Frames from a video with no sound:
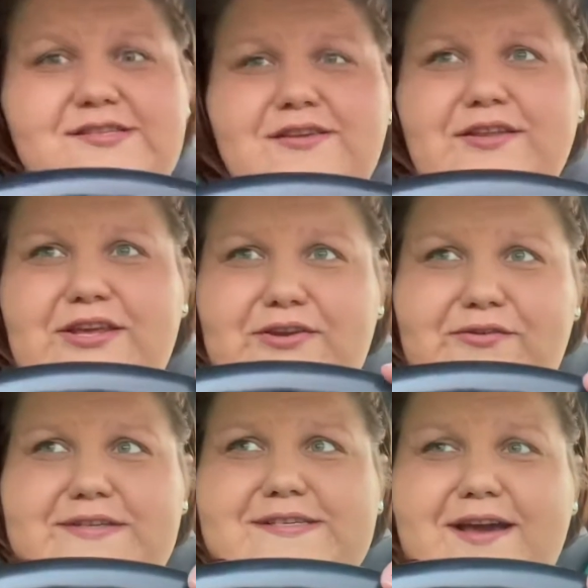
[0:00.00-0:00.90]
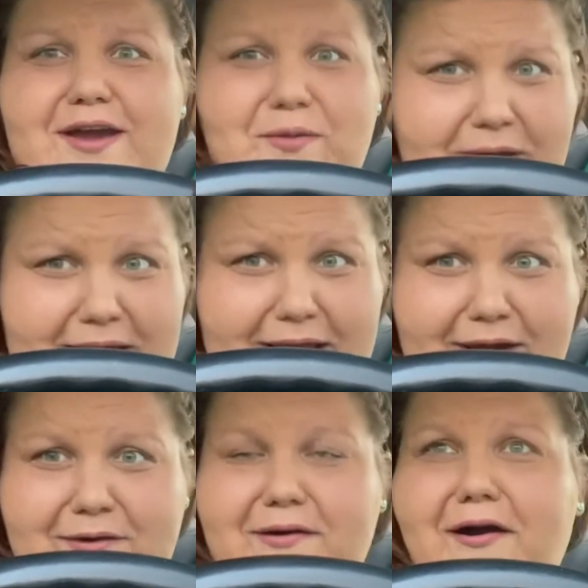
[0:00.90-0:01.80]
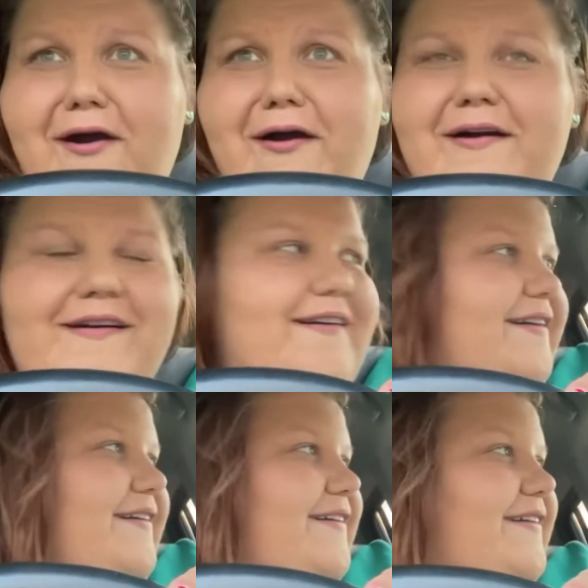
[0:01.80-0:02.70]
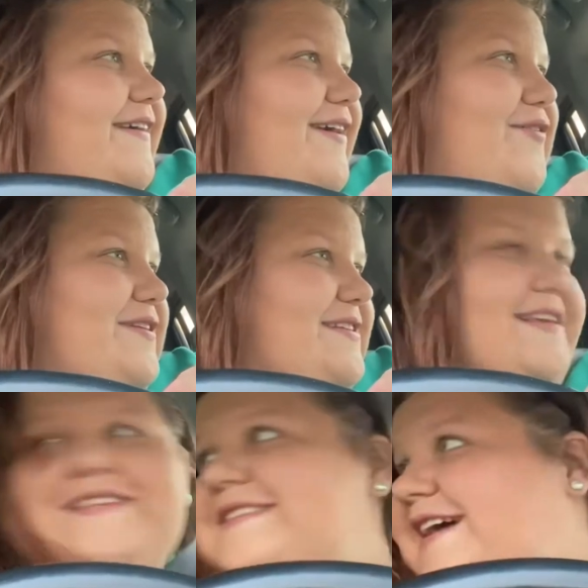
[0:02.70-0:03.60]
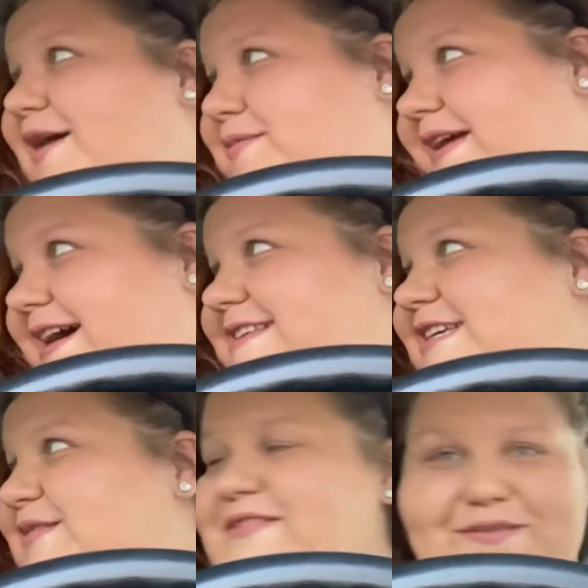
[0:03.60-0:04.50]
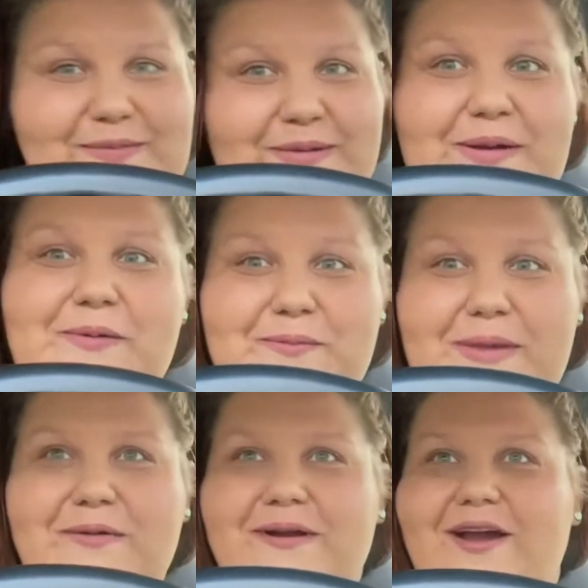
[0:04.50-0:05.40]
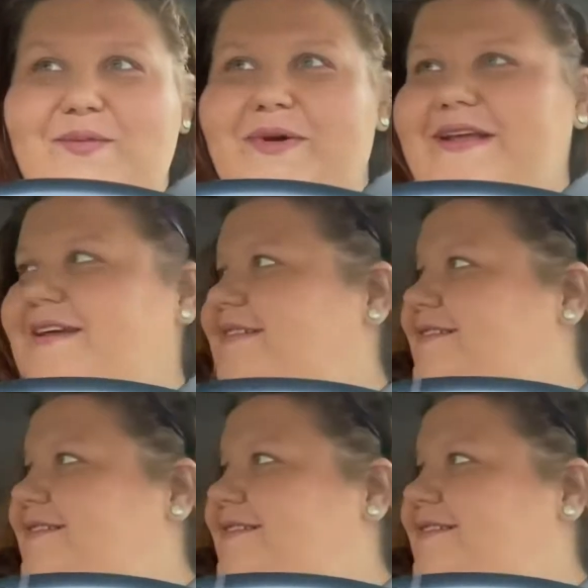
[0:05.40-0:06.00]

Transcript: saw the cutest guy working out. I wanted to stop and ask him if he would be my workout buddy.